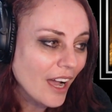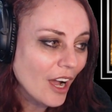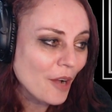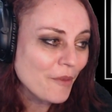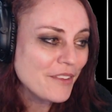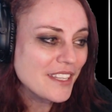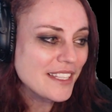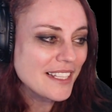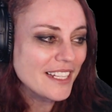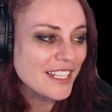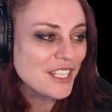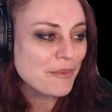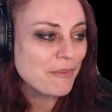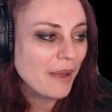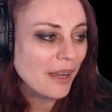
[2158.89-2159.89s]
Obviously,
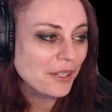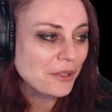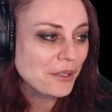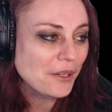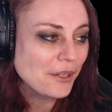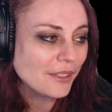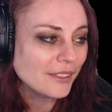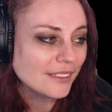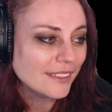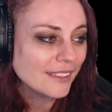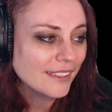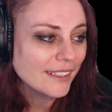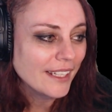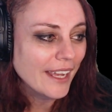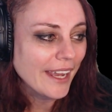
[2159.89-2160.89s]
Sparrow
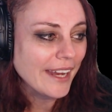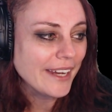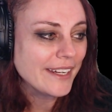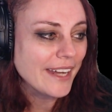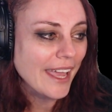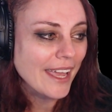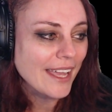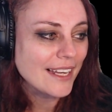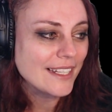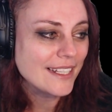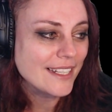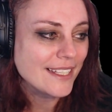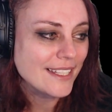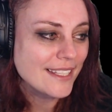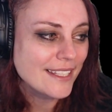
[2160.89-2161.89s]
and
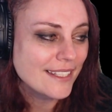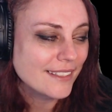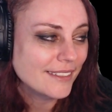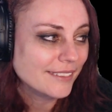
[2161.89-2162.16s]
Alice